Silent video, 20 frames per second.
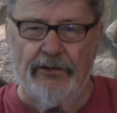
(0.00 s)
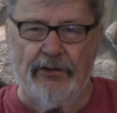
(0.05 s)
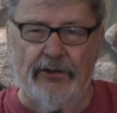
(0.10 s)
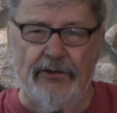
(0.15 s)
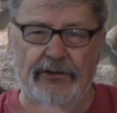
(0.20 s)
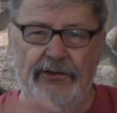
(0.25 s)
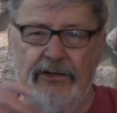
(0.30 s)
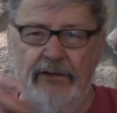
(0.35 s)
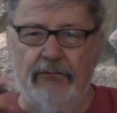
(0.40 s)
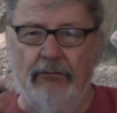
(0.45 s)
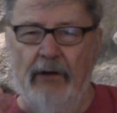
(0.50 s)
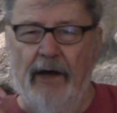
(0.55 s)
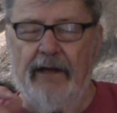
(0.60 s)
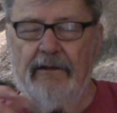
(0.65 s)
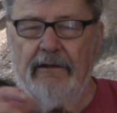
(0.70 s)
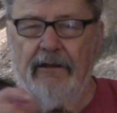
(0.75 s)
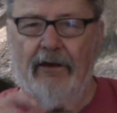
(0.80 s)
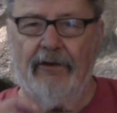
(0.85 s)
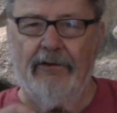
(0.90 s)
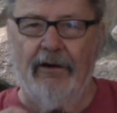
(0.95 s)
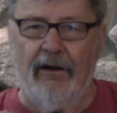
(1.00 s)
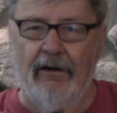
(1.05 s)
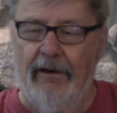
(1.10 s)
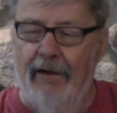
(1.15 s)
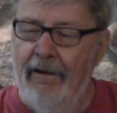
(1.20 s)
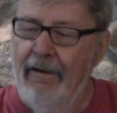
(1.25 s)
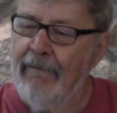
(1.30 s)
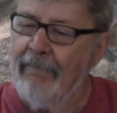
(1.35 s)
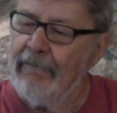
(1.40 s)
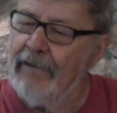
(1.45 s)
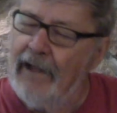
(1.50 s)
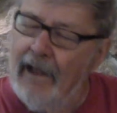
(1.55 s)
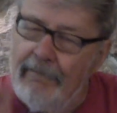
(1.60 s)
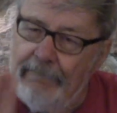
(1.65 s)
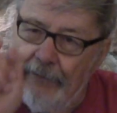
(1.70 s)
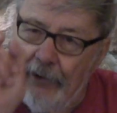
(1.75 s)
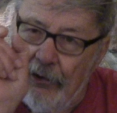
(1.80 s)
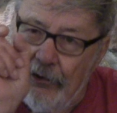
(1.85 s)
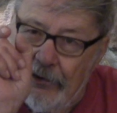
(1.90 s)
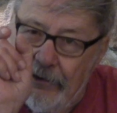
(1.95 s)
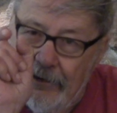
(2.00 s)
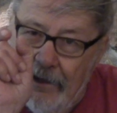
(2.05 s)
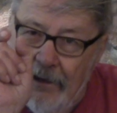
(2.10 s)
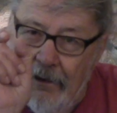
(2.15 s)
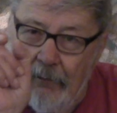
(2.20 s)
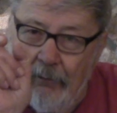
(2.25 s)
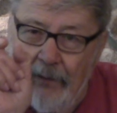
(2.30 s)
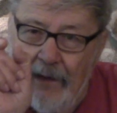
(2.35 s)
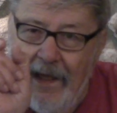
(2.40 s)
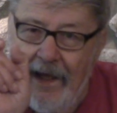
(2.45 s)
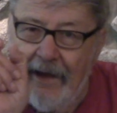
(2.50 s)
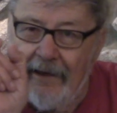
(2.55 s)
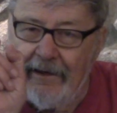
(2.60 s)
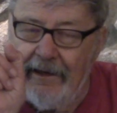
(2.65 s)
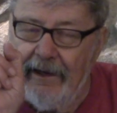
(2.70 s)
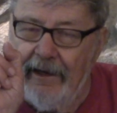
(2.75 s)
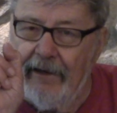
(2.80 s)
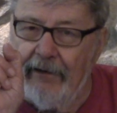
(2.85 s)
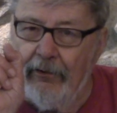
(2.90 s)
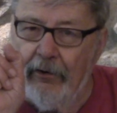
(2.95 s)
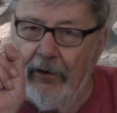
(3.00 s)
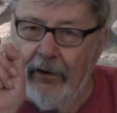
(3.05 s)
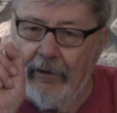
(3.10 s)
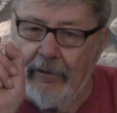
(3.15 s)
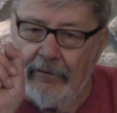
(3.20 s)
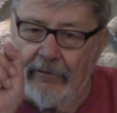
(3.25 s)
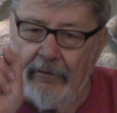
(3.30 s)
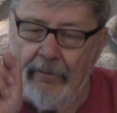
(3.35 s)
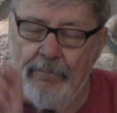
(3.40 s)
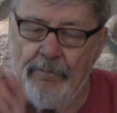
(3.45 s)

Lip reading: Those whitetails there loved those little black acorns.